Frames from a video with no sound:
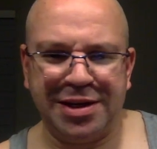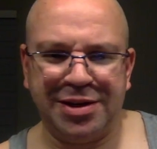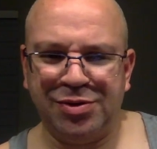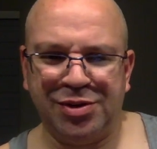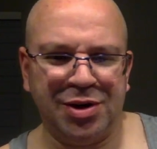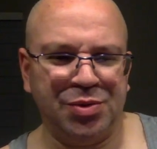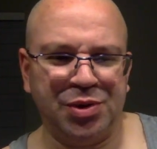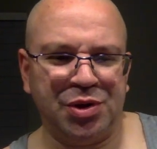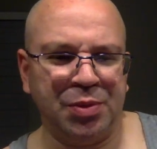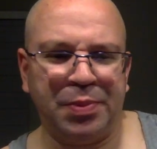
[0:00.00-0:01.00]
Like you dealt
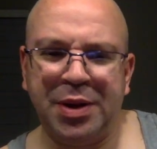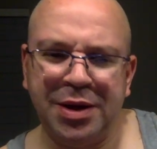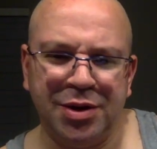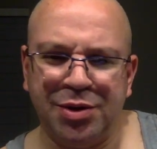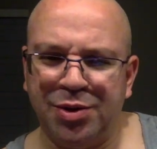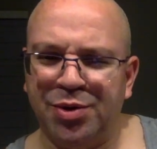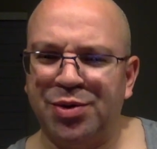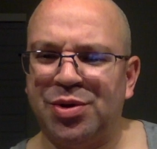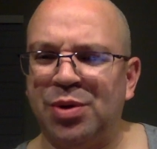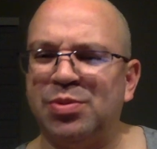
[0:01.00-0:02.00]
with your
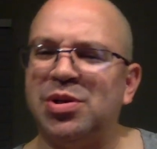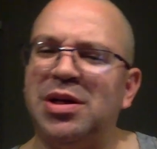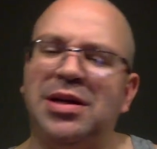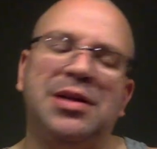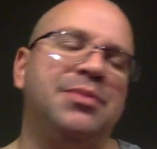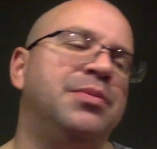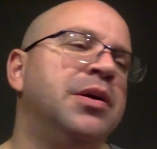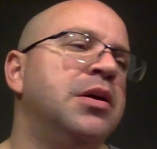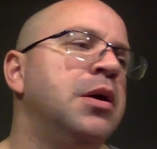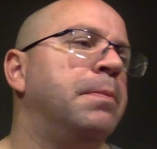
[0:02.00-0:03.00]
peers, you know what I'm saying? And
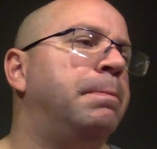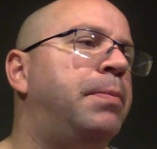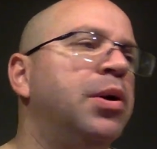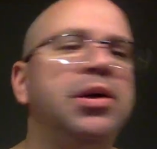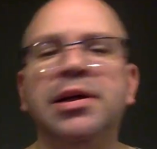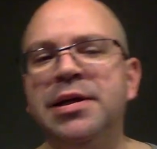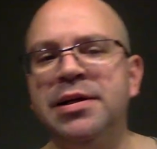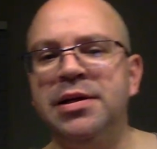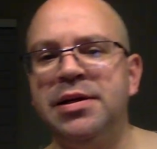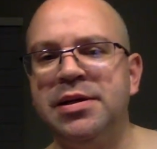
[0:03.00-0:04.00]

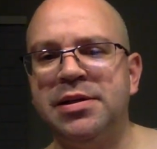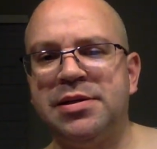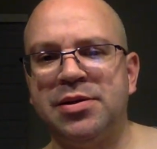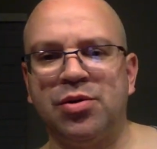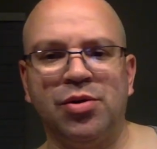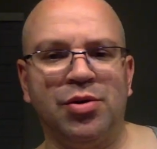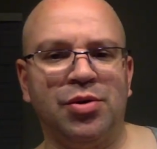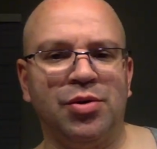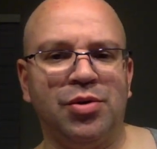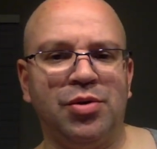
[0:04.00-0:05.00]
bullies,
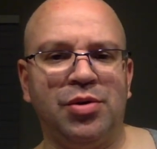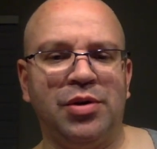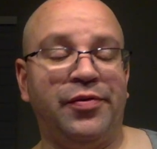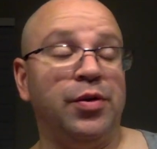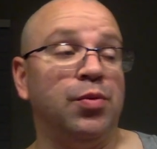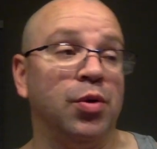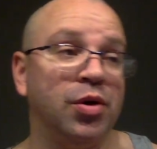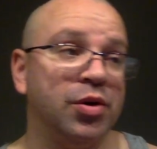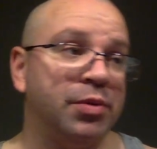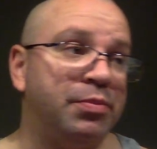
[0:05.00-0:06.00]
or if you
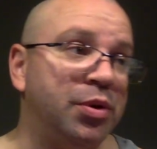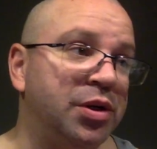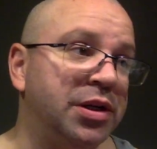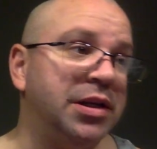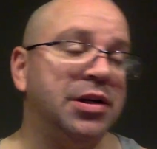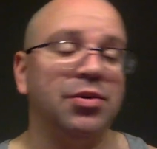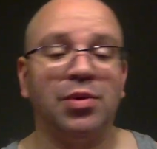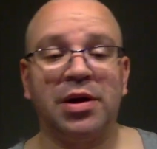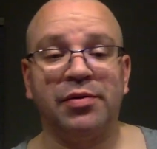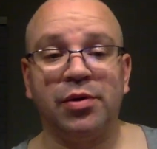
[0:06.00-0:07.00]
were the bully,
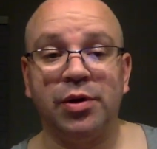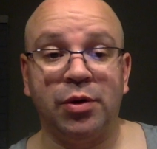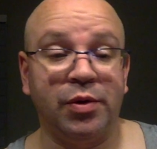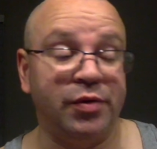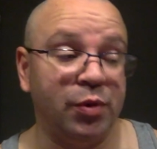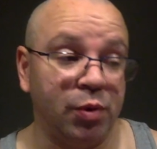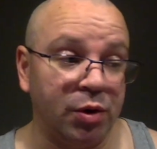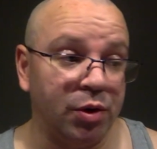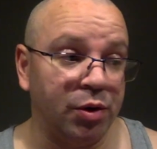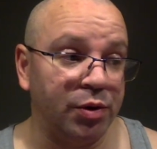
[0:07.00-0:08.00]
whatever, you know, if you
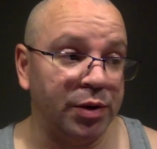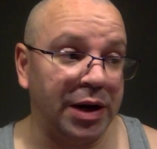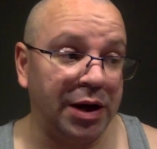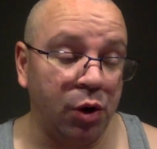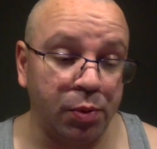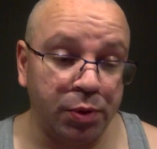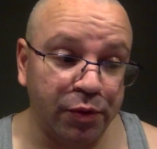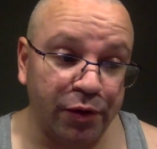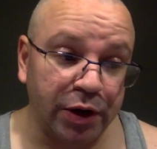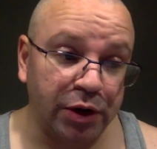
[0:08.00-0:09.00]
were, I hope you
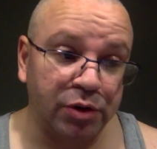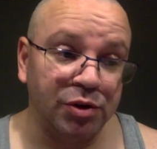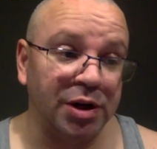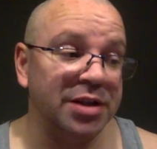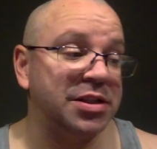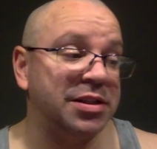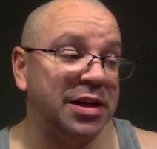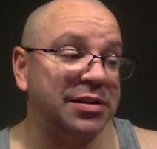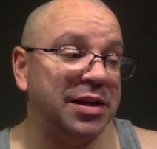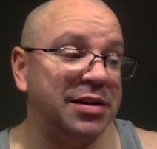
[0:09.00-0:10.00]
fucking learned your lesson.
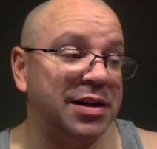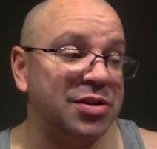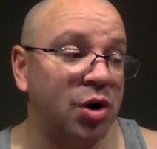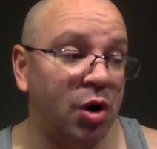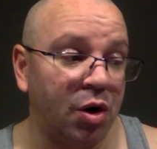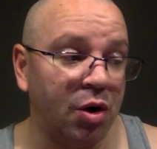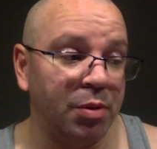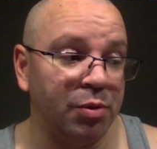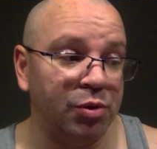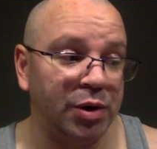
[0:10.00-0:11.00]
That, that That's
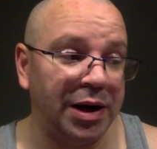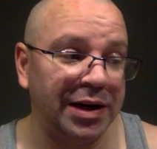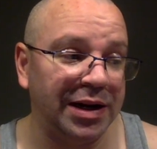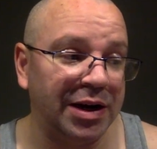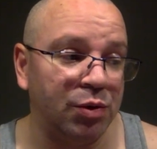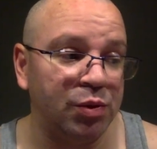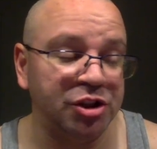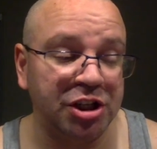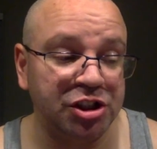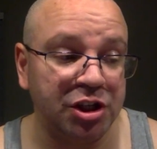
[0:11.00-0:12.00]
horrible. I like, I don't wish
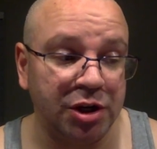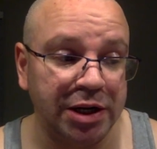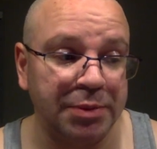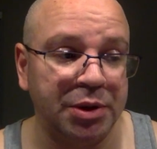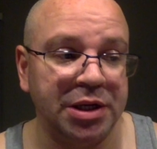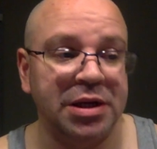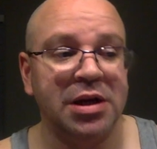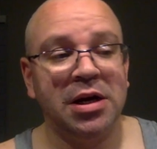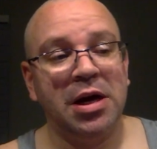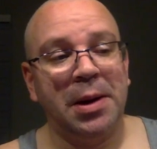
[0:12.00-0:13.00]
that shit on anybody,
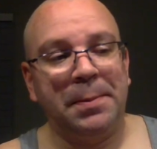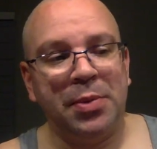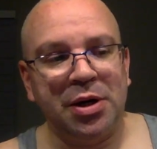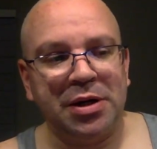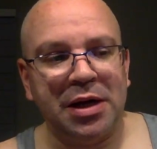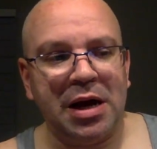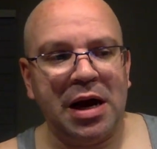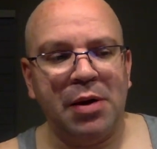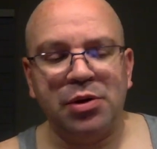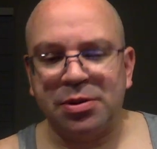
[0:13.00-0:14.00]
but
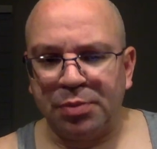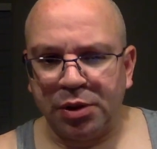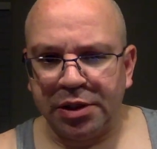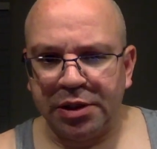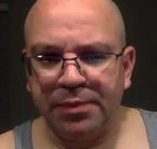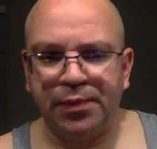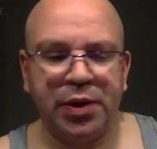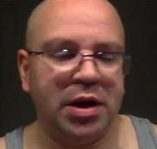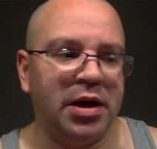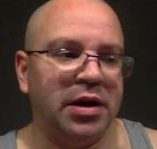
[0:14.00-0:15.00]
I was bullied
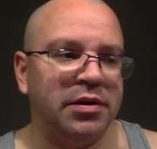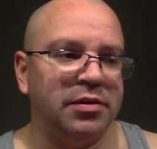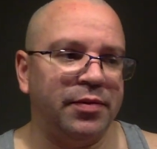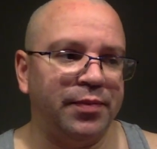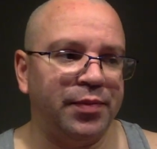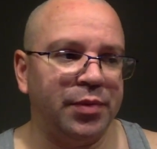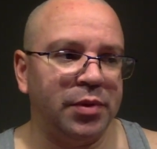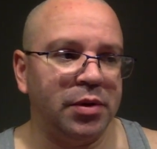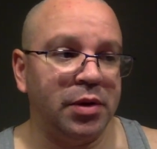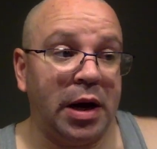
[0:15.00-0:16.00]
and
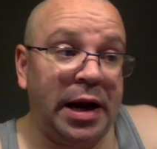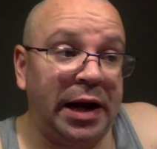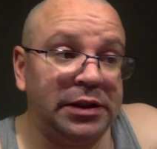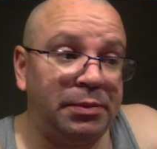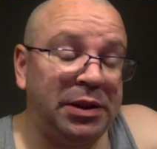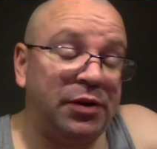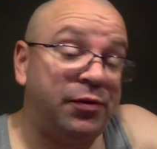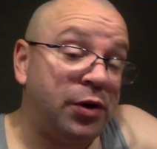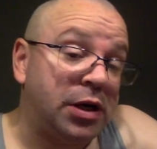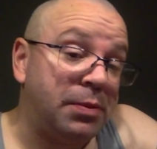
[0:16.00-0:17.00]
I had to beat the
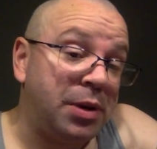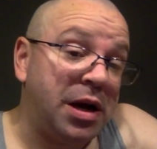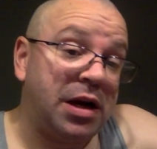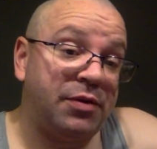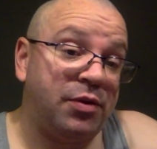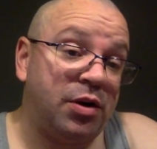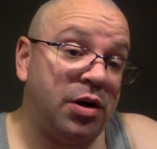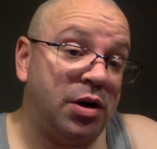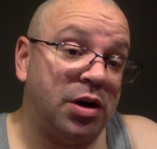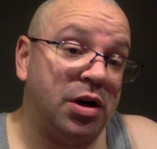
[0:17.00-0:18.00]
fuck up out of a,
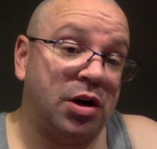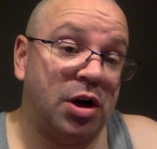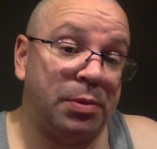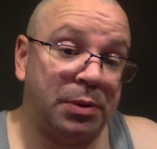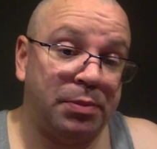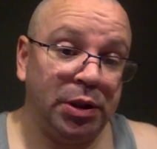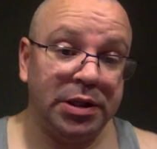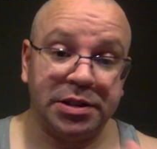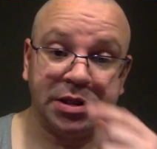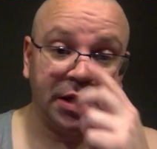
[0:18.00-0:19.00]
a, a couple of
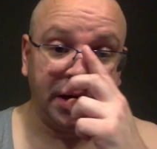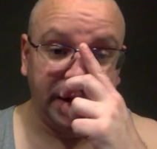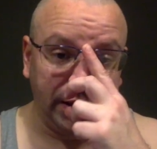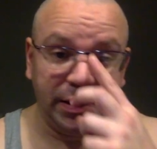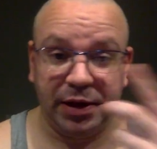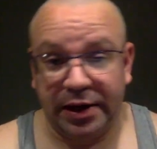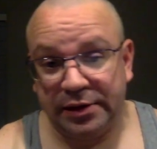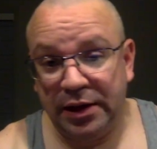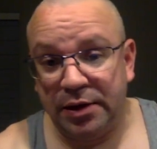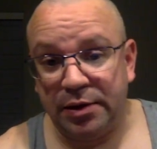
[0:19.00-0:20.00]
bullies. I, I
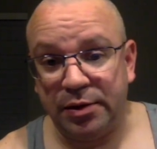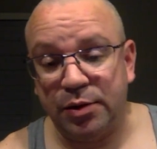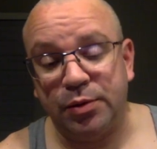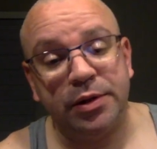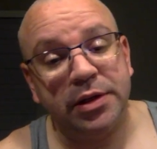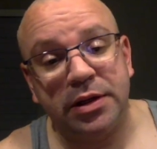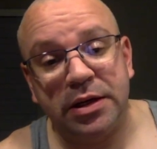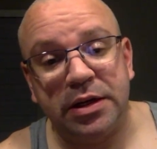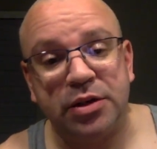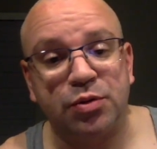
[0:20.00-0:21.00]
did. You know, it,
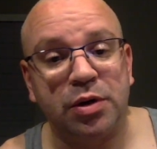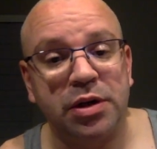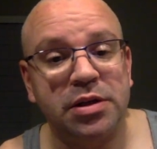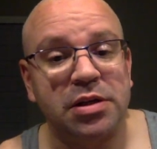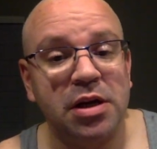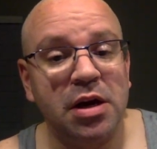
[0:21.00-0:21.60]
it is what it is.